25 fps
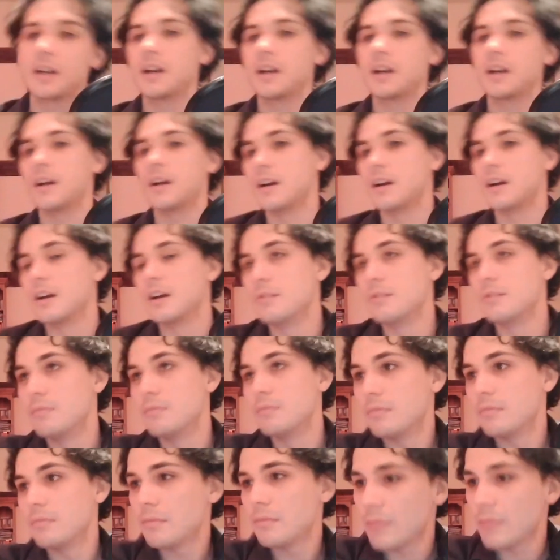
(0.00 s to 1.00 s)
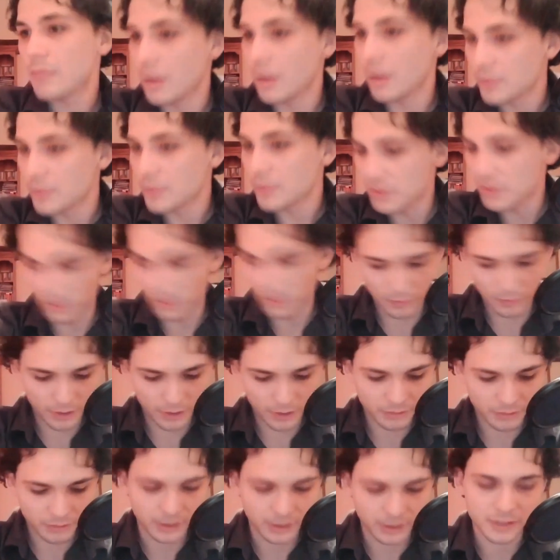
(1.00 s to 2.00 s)
I'm sort of
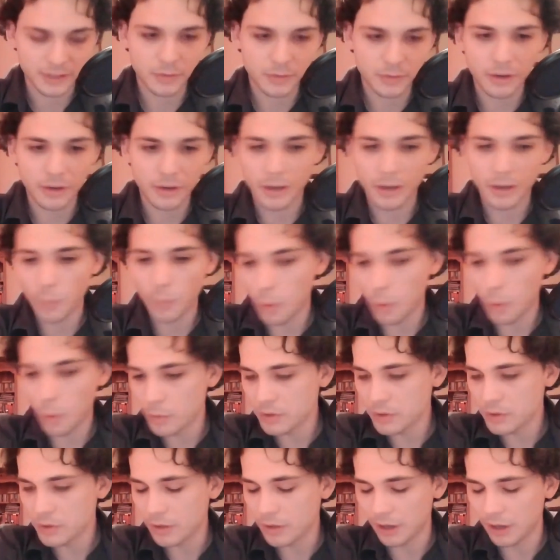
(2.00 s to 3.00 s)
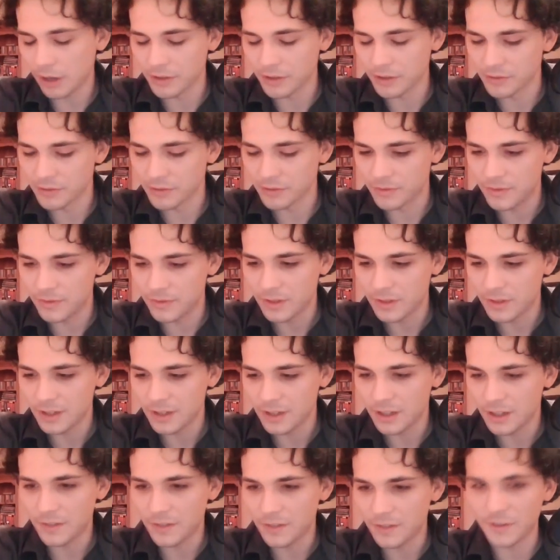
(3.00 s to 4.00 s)
wondering as well, like, what were your kind of
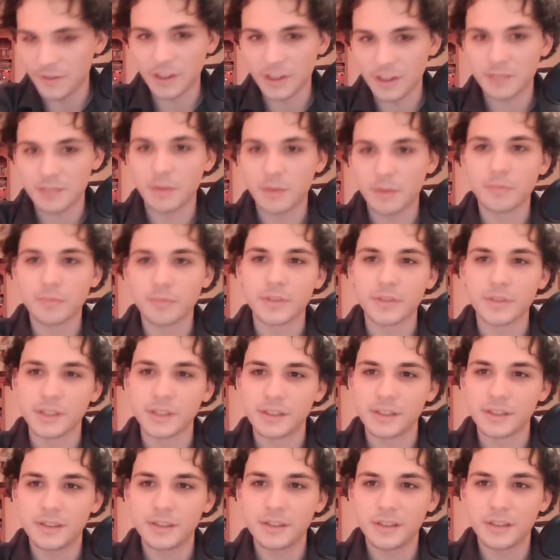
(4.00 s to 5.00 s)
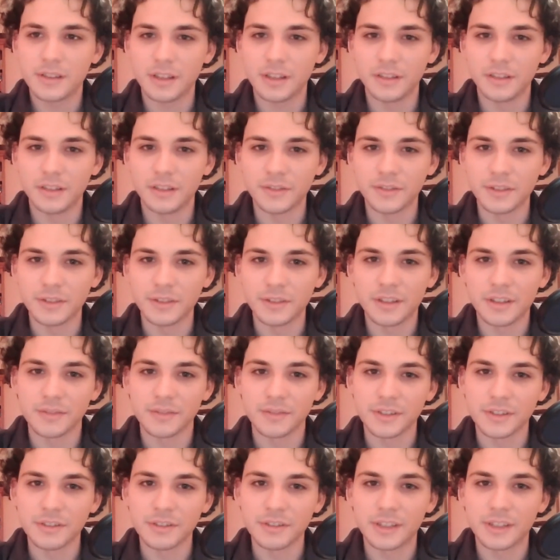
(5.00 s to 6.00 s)
first memories of the
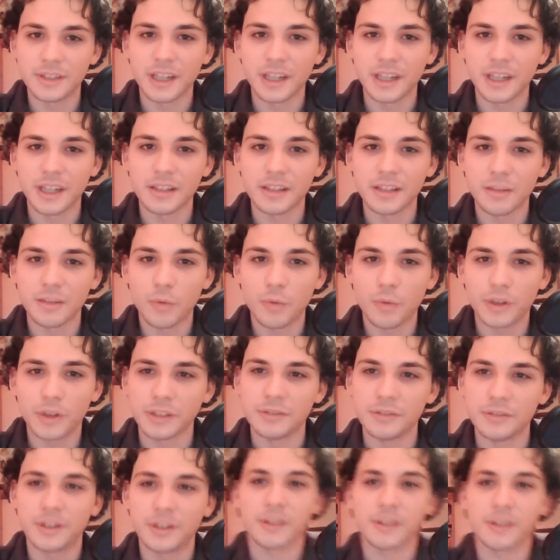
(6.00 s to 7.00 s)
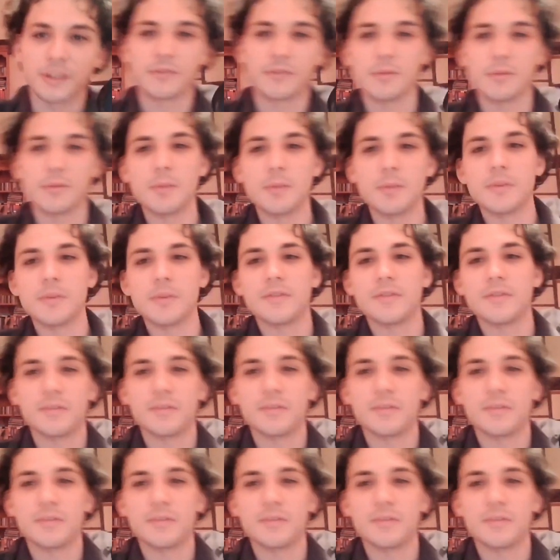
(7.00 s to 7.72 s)
UK? Like, what can you kind of remember from